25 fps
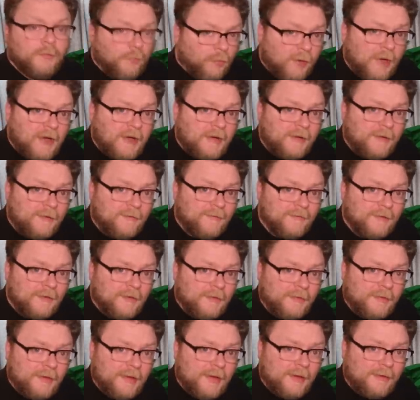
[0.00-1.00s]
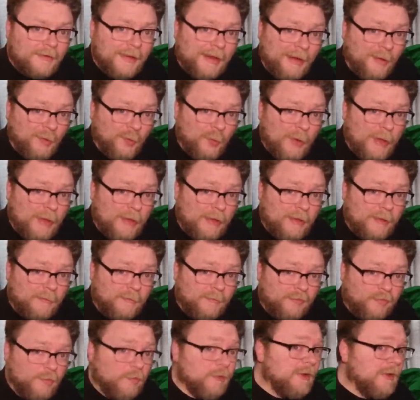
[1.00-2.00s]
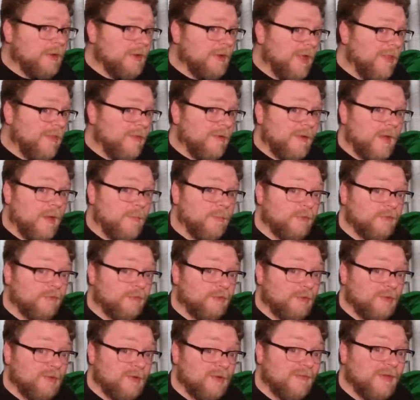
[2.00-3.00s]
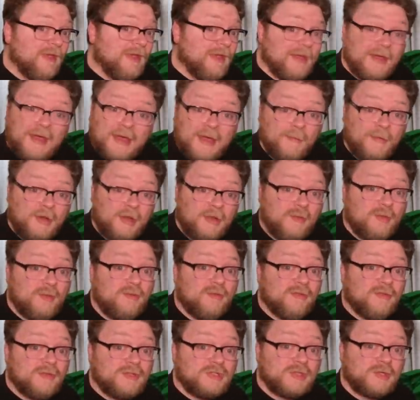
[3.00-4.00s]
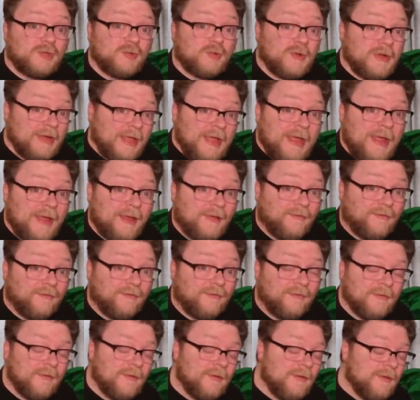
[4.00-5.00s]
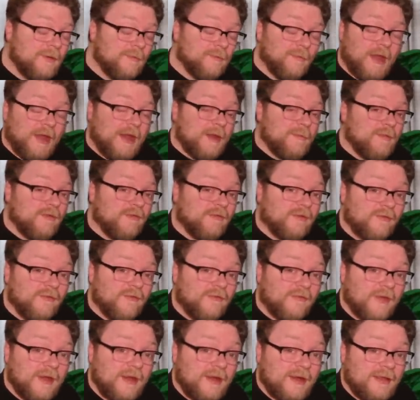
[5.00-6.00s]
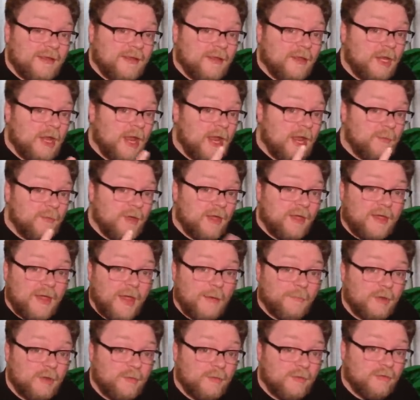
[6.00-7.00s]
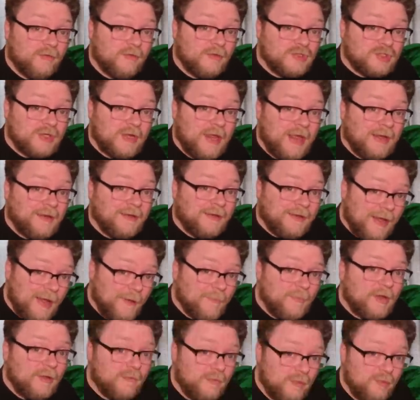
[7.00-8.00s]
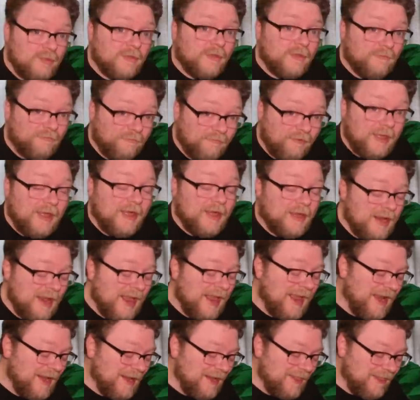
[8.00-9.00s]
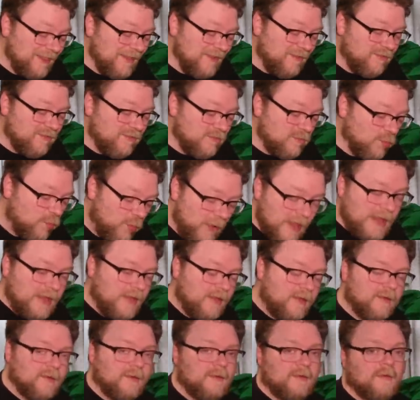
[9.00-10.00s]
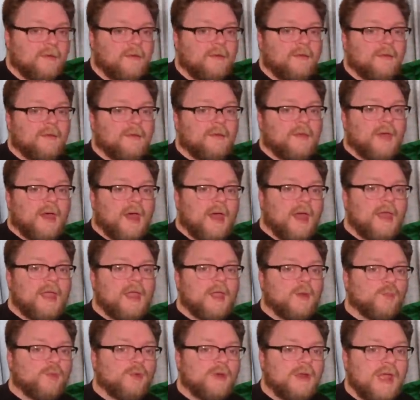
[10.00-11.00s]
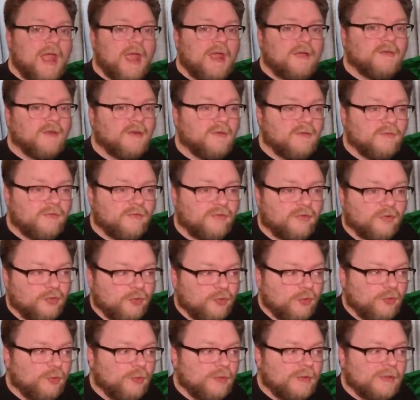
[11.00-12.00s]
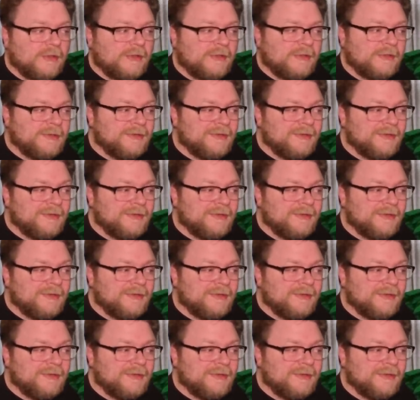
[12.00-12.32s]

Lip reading: Greetings, Internet, and welcome to another episode of A Comedy Musician Reacts. My name is Insane Ian, I am a comedy musician and comedy music fan, and this week I am reacting to